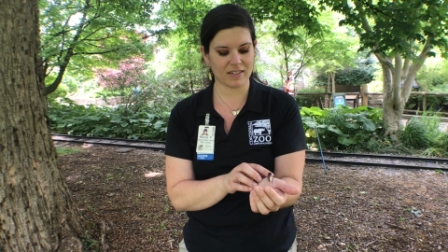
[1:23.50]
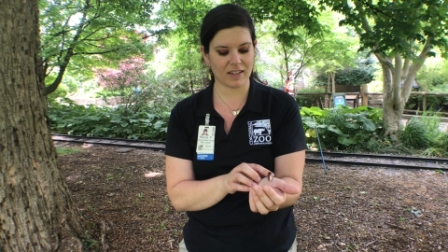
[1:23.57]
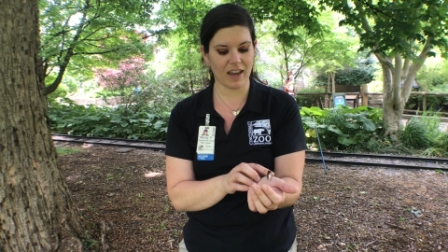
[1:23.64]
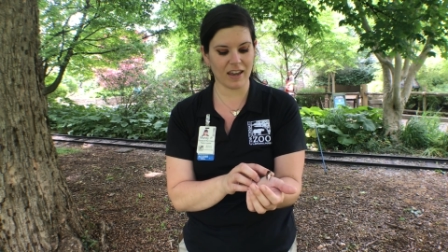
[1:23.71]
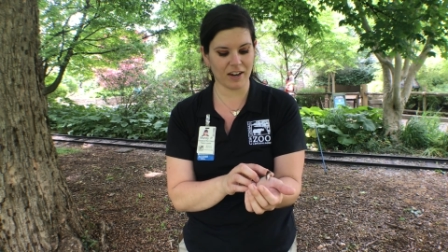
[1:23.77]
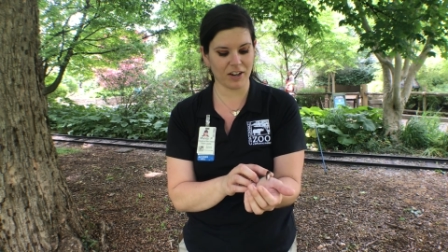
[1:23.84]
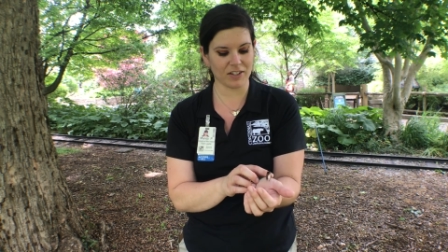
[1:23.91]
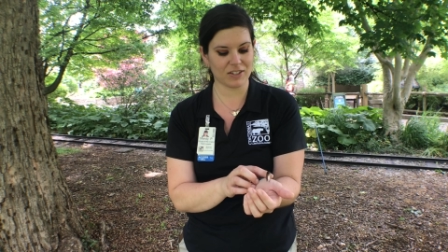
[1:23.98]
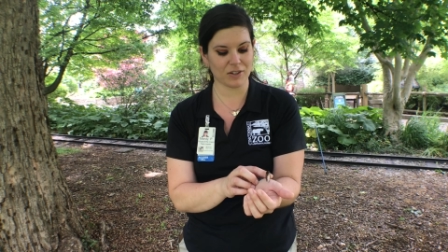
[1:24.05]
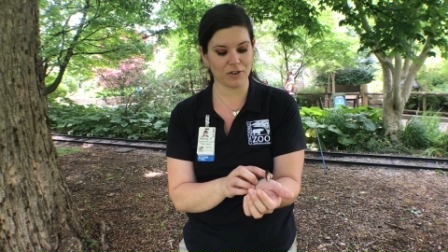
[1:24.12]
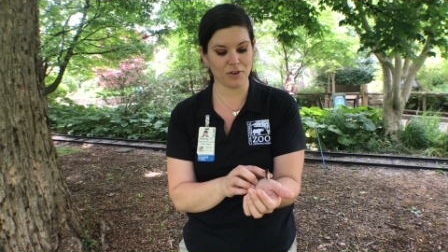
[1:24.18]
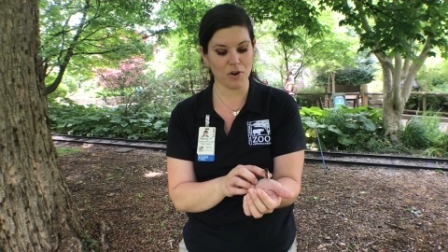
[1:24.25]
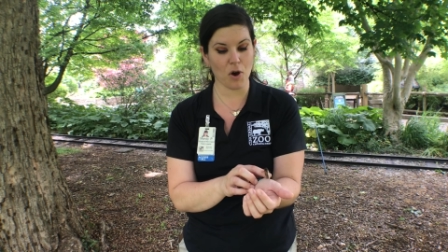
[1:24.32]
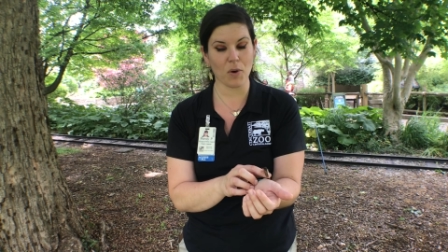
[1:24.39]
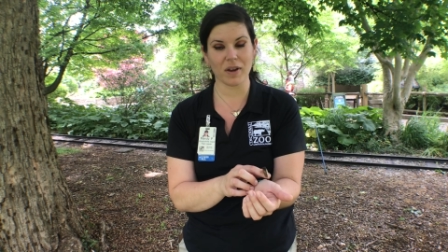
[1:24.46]
cicadas are
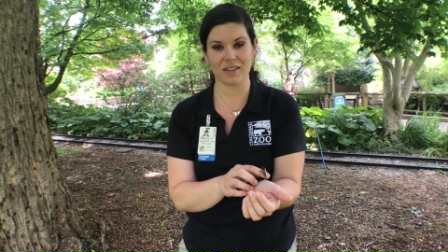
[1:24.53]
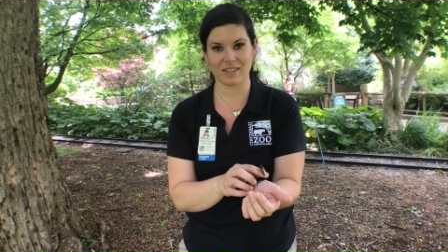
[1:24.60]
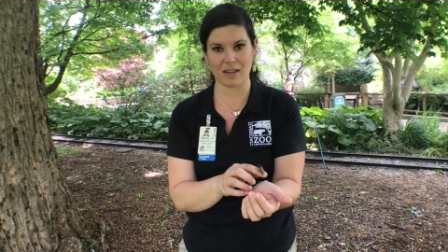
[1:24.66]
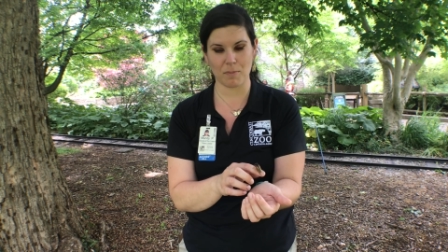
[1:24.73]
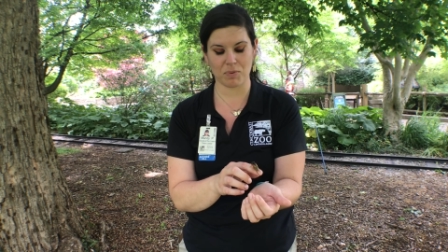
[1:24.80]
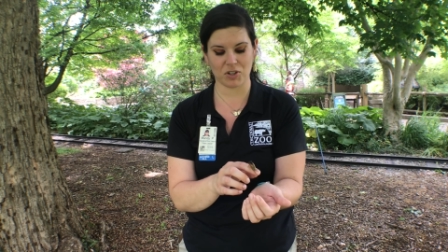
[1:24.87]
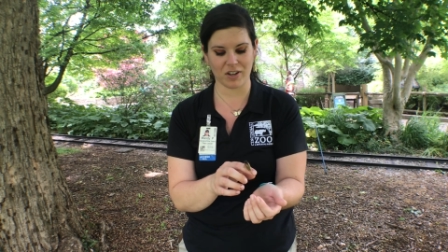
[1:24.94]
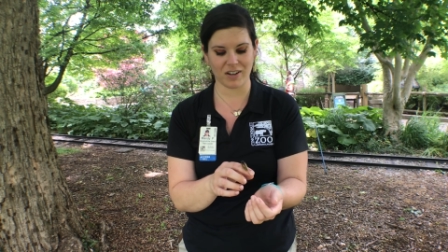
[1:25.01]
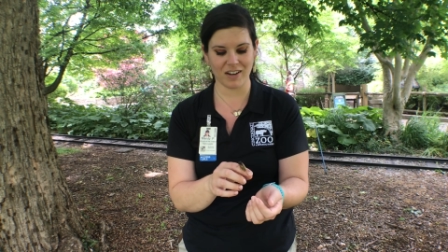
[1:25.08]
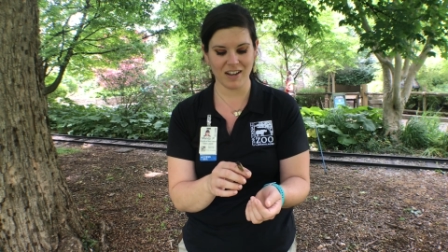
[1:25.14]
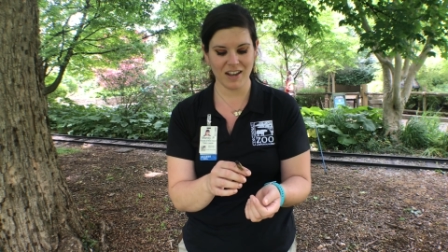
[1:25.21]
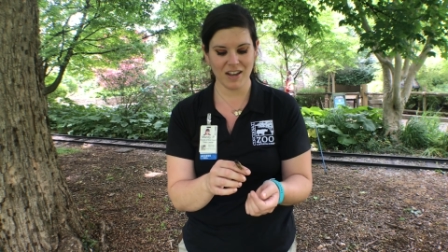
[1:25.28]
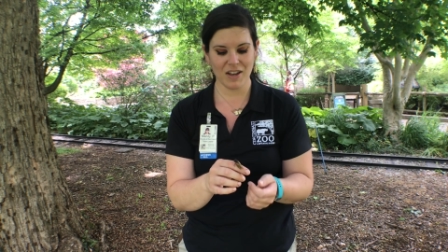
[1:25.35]
no exception.